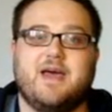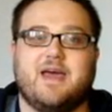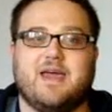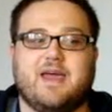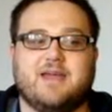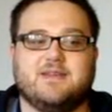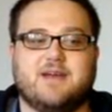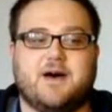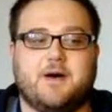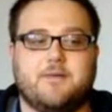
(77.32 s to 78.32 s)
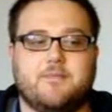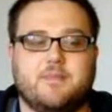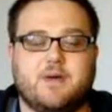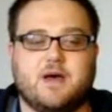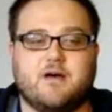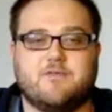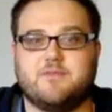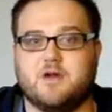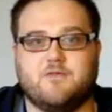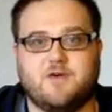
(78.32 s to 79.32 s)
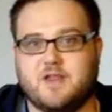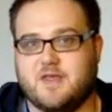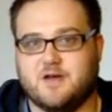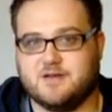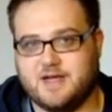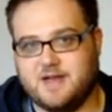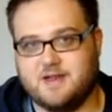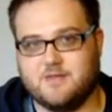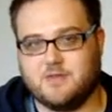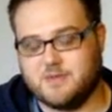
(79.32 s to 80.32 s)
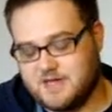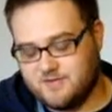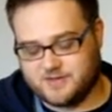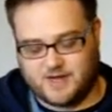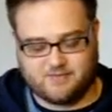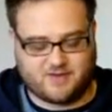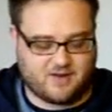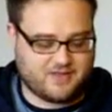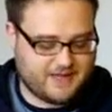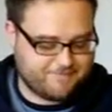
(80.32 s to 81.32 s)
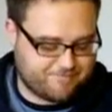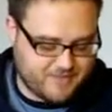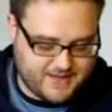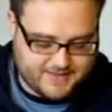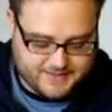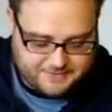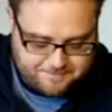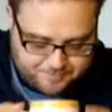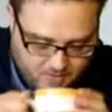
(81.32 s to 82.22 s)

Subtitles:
and fighting the undead in the medieval times kind of thing. And of